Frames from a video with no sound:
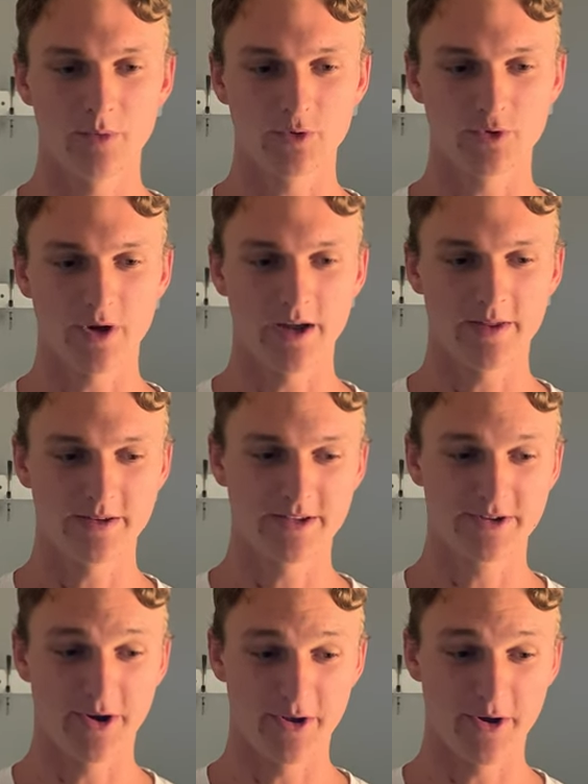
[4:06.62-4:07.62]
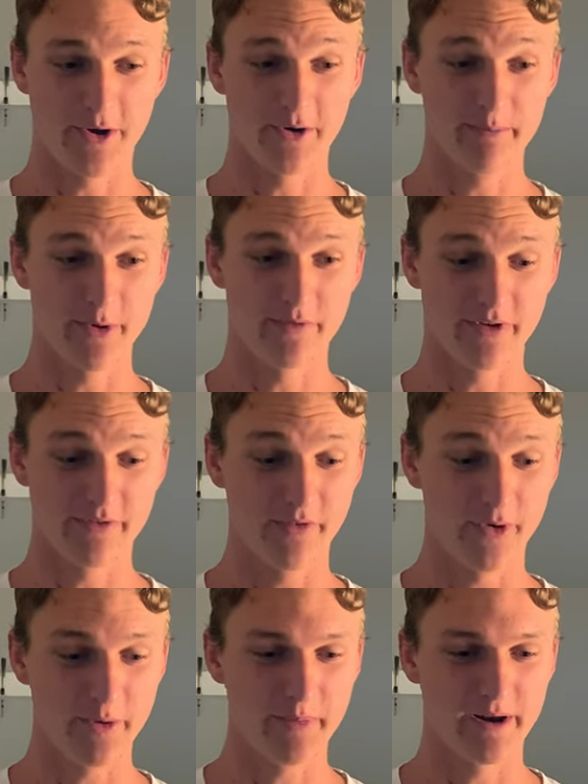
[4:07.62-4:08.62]
not sure how this is going to go moving
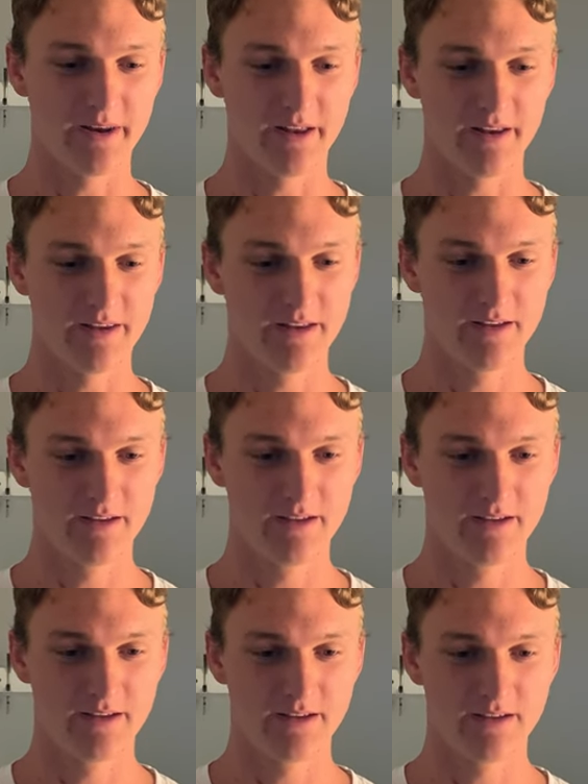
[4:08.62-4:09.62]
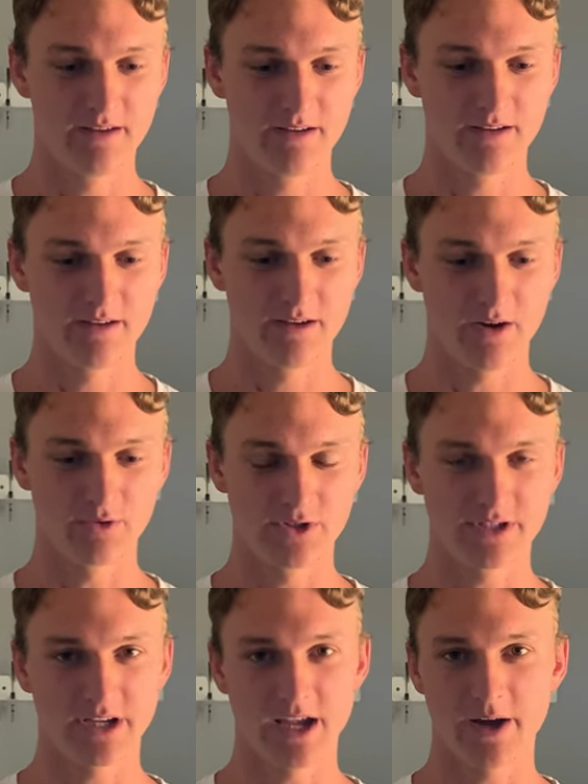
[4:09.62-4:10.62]
forward, but I'll
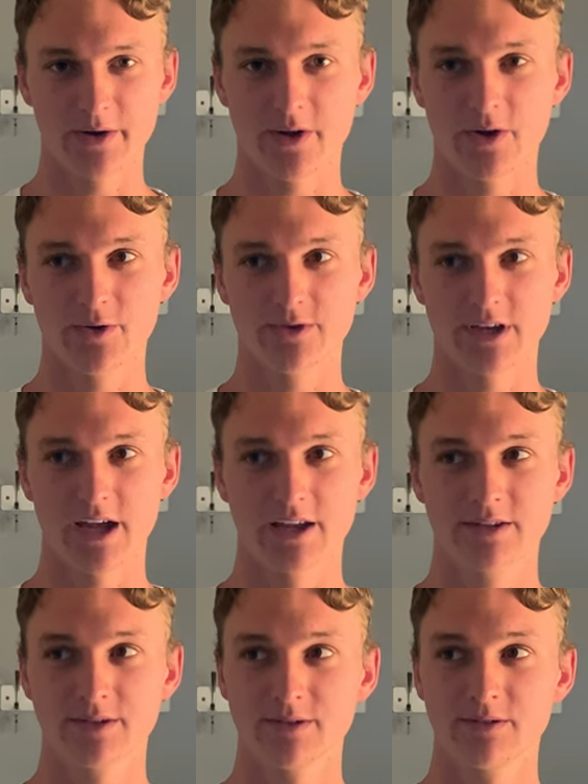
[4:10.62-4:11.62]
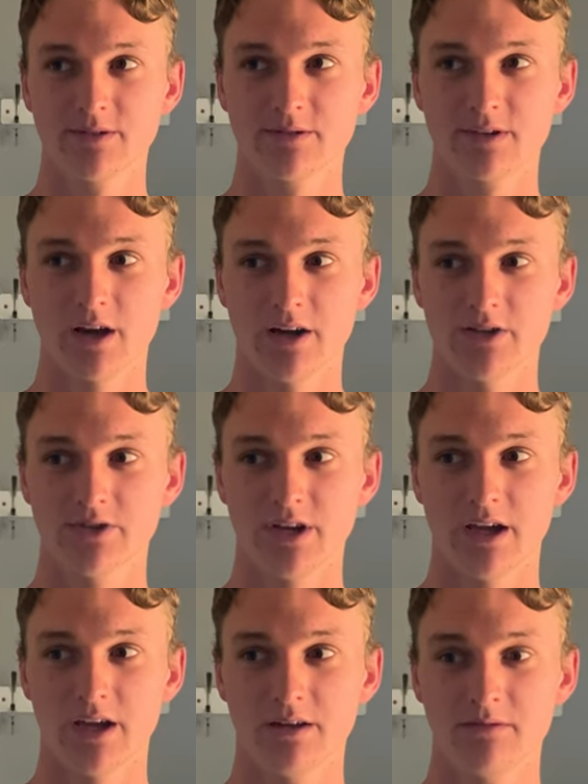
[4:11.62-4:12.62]
just see how it goes, I guess. Kind of
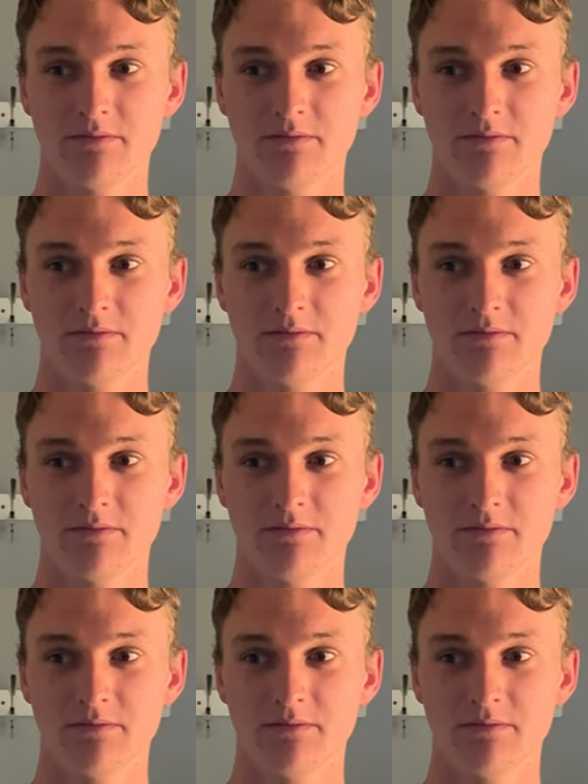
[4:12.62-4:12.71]
share,